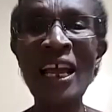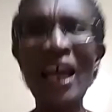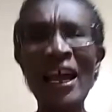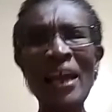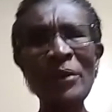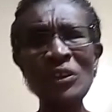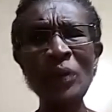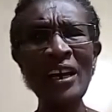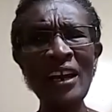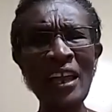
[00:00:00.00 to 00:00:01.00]
And I was
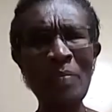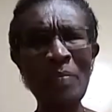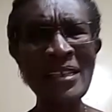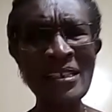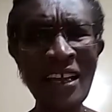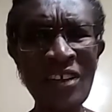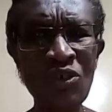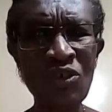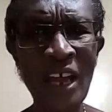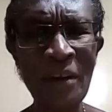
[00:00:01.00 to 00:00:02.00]
wondering, am I sick?
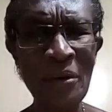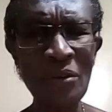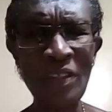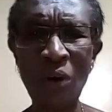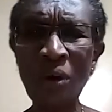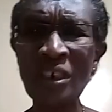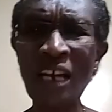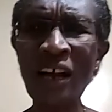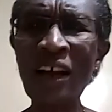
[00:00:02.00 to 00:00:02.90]
Should I go to the doctor?